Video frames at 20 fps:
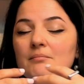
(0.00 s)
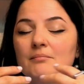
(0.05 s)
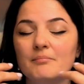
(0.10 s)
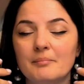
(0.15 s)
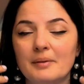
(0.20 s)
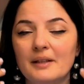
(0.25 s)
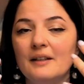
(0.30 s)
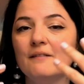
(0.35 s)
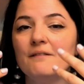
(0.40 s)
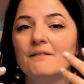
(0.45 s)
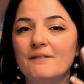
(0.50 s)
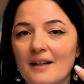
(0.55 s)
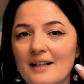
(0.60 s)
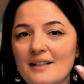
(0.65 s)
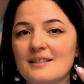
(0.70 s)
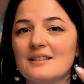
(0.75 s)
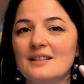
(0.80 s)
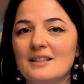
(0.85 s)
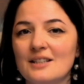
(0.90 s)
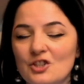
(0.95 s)
be
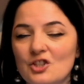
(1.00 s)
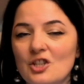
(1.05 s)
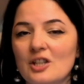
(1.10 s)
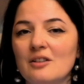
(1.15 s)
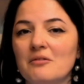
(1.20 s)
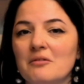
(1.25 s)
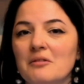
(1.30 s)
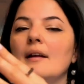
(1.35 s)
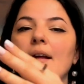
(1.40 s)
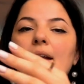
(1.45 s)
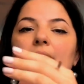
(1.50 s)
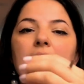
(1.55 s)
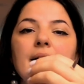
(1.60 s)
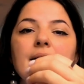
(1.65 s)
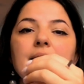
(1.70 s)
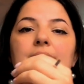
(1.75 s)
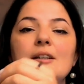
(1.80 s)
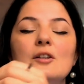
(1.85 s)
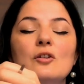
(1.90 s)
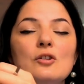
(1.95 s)
faster in general.
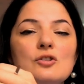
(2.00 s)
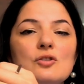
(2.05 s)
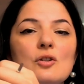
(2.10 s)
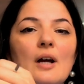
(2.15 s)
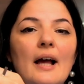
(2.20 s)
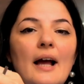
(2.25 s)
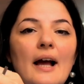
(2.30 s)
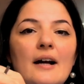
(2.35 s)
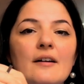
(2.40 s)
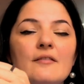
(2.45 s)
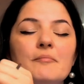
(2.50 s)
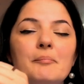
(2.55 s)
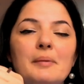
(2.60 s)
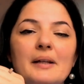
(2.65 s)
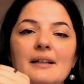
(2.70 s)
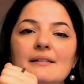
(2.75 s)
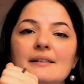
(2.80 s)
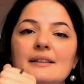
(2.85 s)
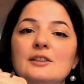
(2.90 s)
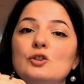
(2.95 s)
And they also have
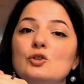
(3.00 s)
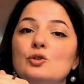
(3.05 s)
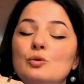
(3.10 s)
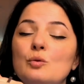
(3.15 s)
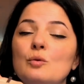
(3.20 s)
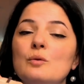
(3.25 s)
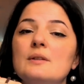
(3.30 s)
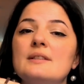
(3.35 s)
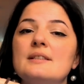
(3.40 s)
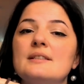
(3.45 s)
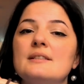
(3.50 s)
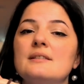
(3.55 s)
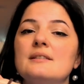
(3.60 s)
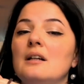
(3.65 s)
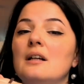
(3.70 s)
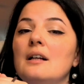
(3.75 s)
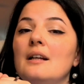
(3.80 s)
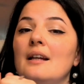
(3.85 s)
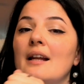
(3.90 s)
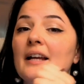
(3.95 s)
building tools
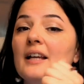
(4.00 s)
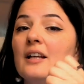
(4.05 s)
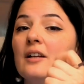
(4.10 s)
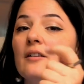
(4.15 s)
uh, like